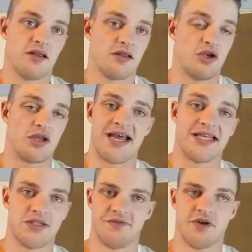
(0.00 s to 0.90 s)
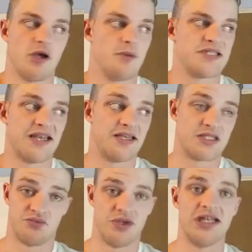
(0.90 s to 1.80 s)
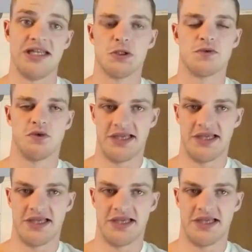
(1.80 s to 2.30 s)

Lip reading: that you can add to verbs, and it's really useful,